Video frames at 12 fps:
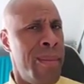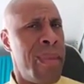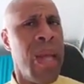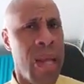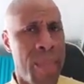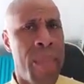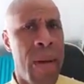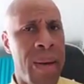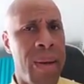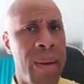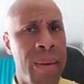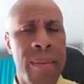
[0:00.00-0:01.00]
Think about
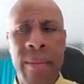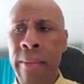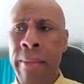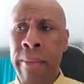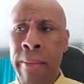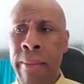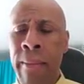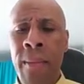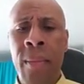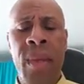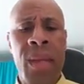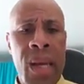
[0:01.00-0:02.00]
it.
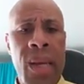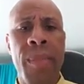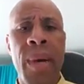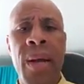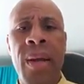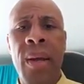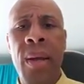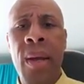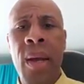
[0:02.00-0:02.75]
Think about it.